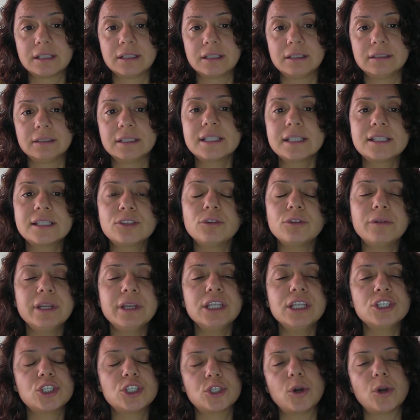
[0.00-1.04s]
The story in
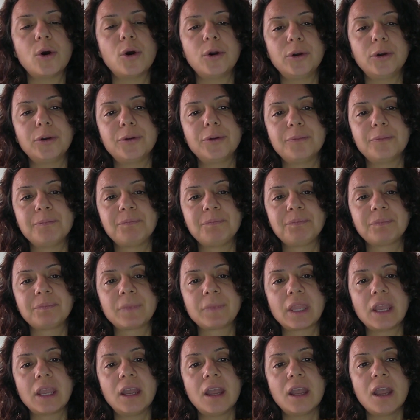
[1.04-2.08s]
short:
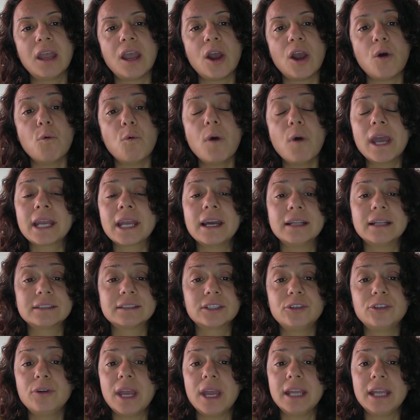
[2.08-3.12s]
when God
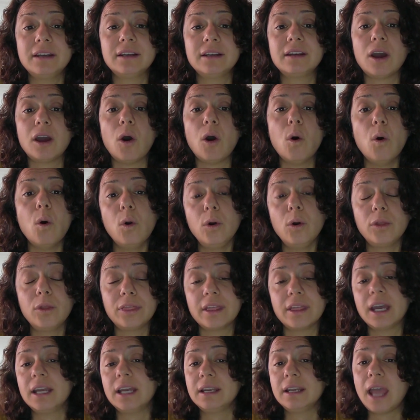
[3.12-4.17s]
created earth
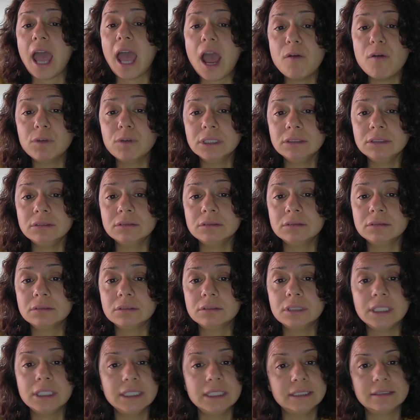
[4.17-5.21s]
and heaven,
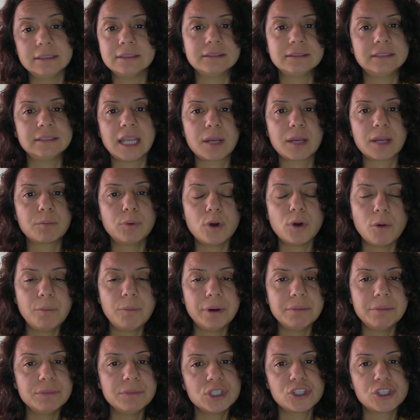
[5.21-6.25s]
he didn't take proper
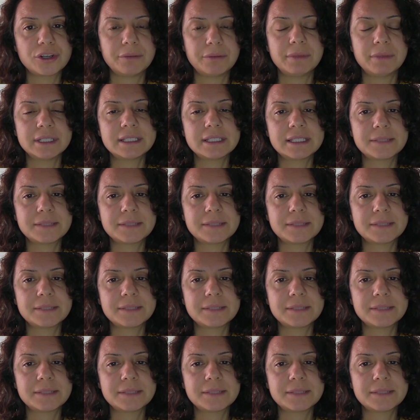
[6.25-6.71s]
measurements.